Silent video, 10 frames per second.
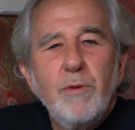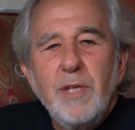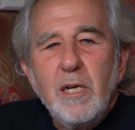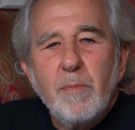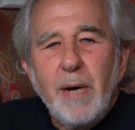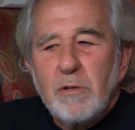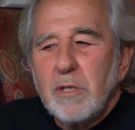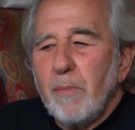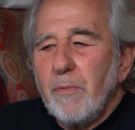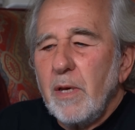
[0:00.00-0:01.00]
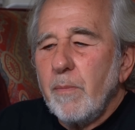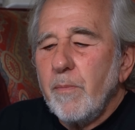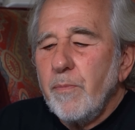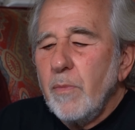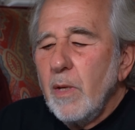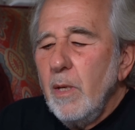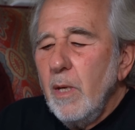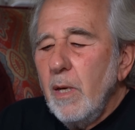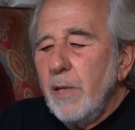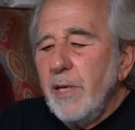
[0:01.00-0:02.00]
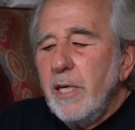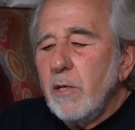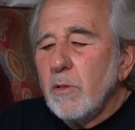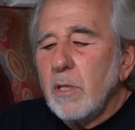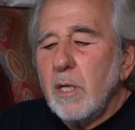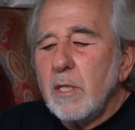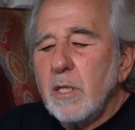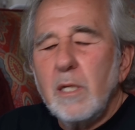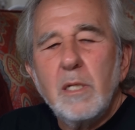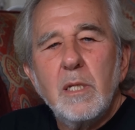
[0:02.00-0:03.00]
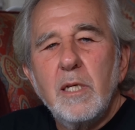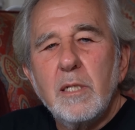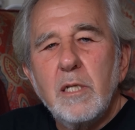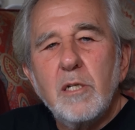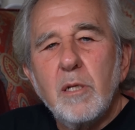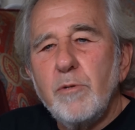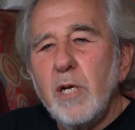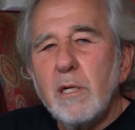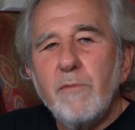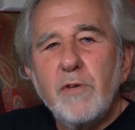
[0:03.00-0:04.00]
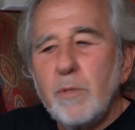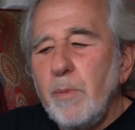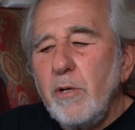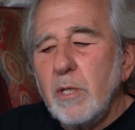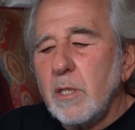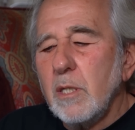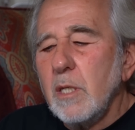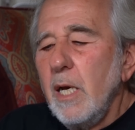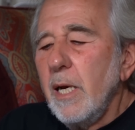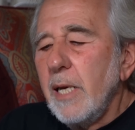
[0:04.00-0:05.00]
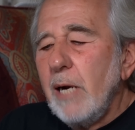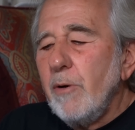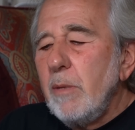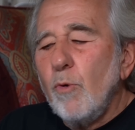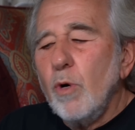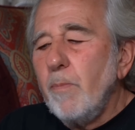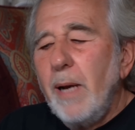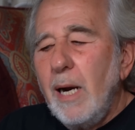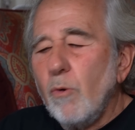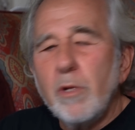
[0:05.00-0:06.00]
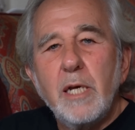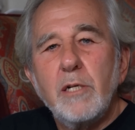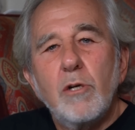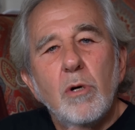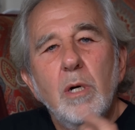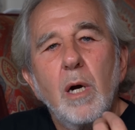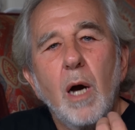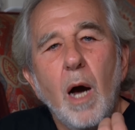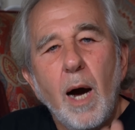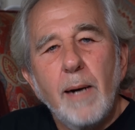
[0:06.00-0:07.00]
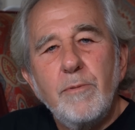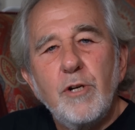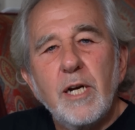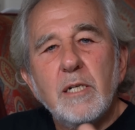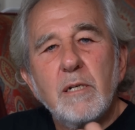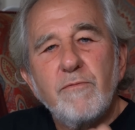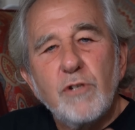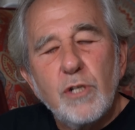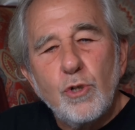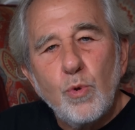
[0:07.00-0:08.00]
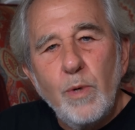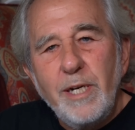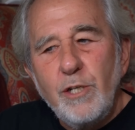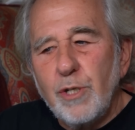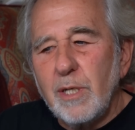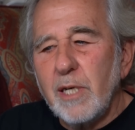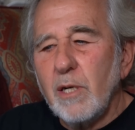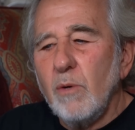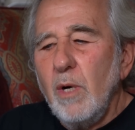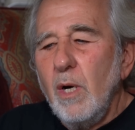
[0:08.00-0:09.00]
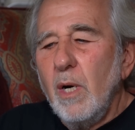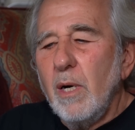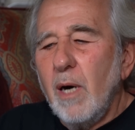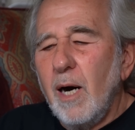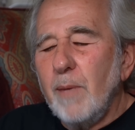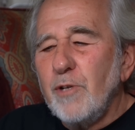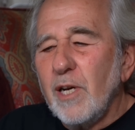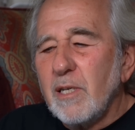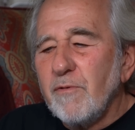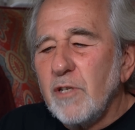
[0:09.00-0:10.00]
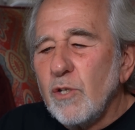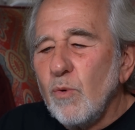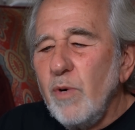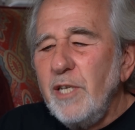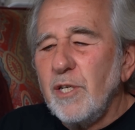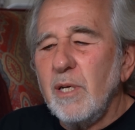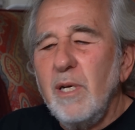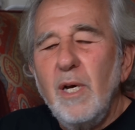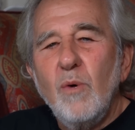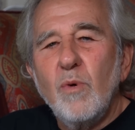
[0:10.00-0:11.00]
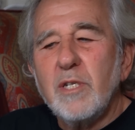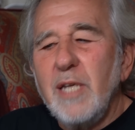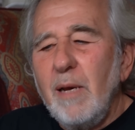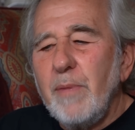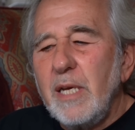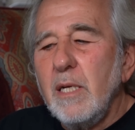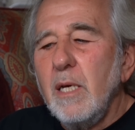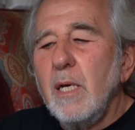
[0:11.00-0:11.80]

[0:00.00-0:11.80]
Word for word: you think about something. And then he goes on, he said that these subjective experiences carry more power than your objective situation. I go, objective situation? What does that mean?